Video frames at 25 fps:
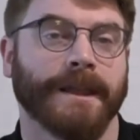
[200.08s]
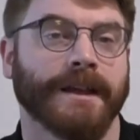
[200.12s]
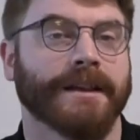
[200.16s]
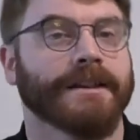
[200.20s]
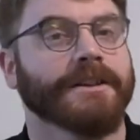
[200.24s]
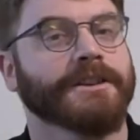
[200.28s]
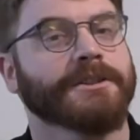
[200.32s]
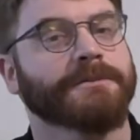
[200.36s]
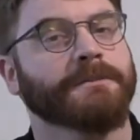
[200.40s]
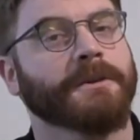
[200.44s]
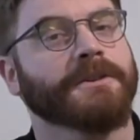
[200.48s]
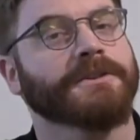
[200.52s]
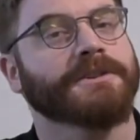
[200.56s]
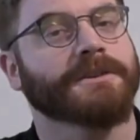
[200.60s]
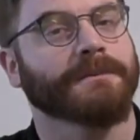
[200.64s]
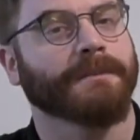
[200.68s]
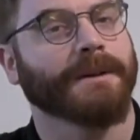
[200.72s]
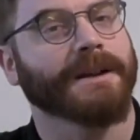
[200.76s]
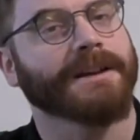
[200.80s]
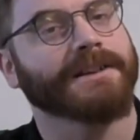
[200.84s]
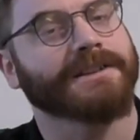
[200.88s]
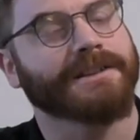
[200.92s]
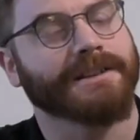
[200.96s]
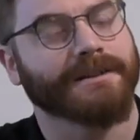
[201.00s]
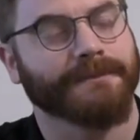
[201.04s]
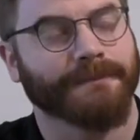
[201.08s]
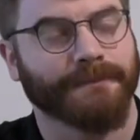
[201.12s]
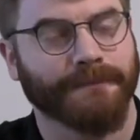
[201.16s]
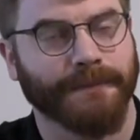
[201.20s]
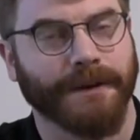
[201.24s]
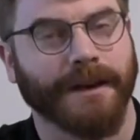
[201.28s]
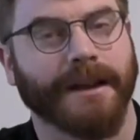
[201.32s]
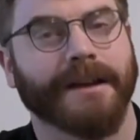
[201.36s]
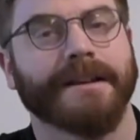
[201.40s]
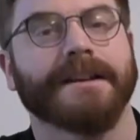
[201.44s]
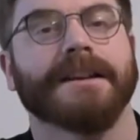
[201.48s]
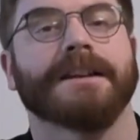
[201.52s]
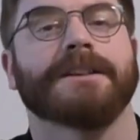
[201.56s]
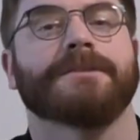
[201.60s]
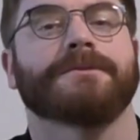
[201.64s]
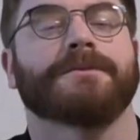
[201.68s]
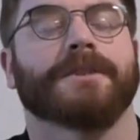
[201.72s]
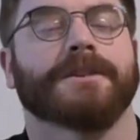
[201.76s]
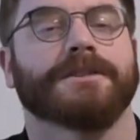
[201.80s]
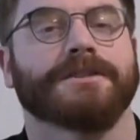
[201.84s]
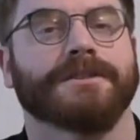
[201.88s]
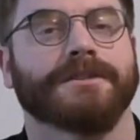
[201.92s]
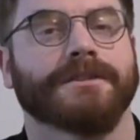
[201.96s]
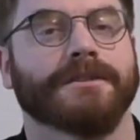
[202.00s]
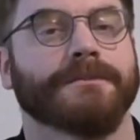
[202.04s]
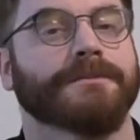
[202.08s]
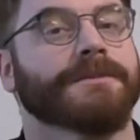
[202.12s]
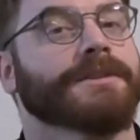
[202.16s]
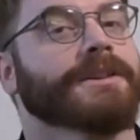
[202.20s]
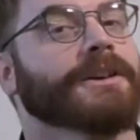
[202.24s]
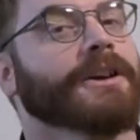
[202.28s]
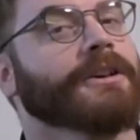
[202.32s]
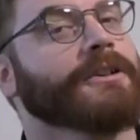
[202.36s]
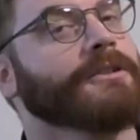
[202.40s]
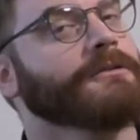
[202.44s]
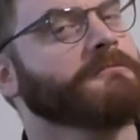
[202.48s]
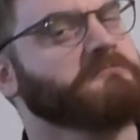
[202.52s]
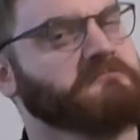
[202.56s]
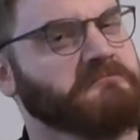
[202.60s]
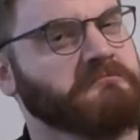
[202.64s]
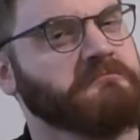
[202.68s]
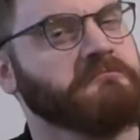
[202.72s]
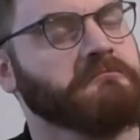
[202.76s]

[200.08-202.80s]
you're supposed to place it politely in front of them to go,